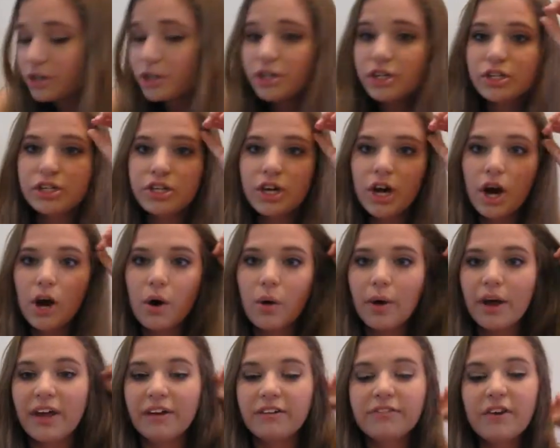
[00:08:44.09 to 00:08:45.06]

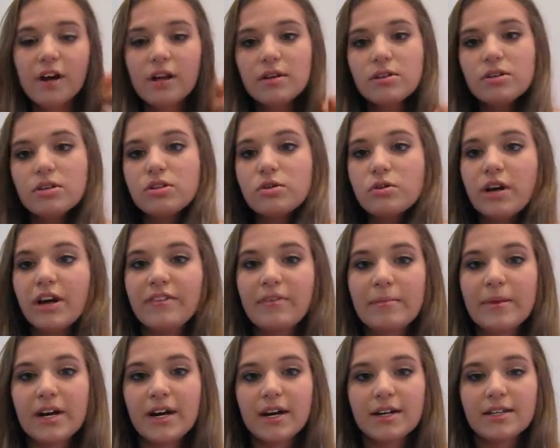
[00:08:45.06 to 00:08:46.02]
So it follows the story of
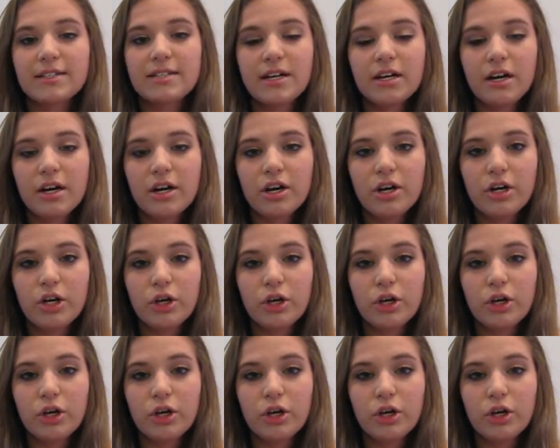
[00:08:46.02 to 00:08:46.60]
America's Singer,